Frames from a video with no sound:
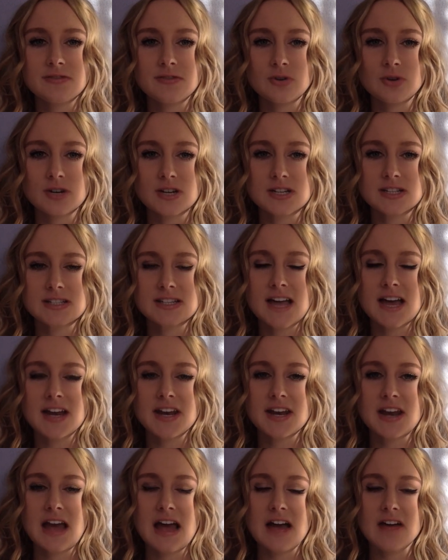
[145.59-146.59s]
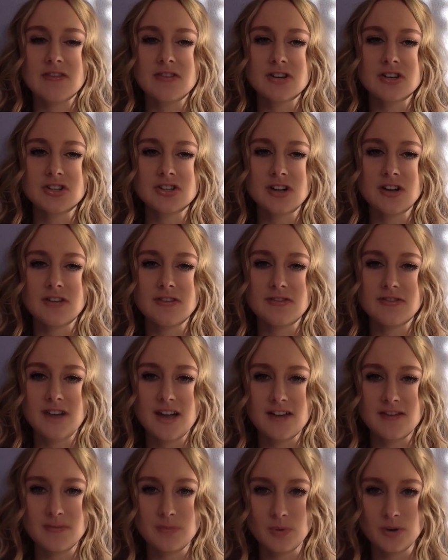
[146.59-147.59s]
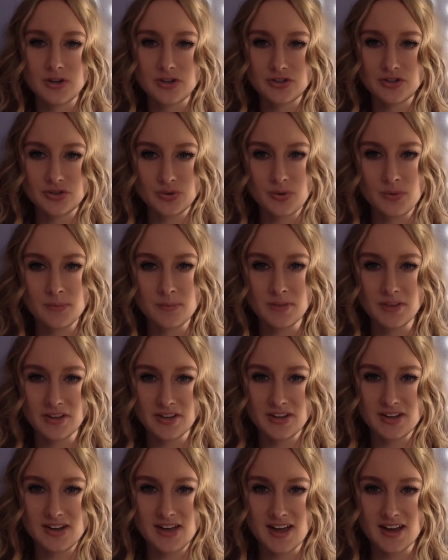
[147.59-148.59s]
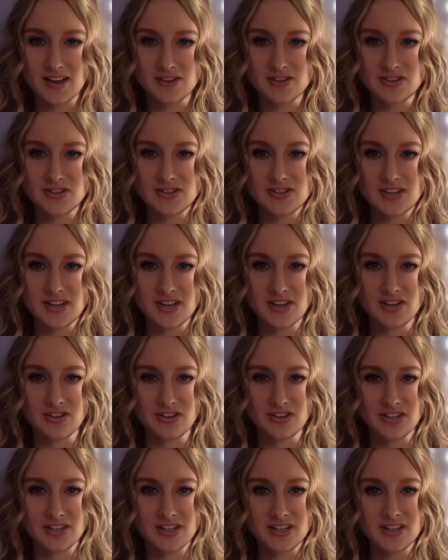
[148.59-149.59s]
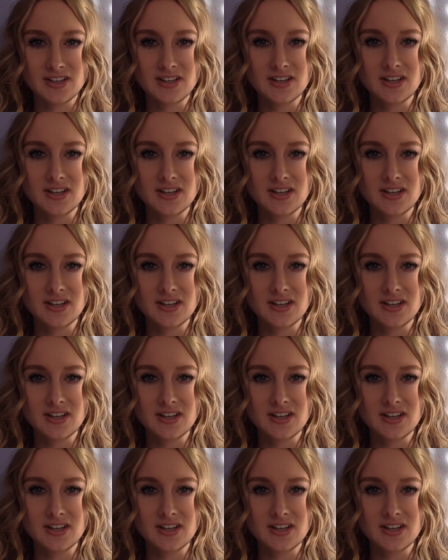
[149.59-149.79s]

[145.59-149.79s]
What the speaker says: forests at an average of 5.2 million hectares annually.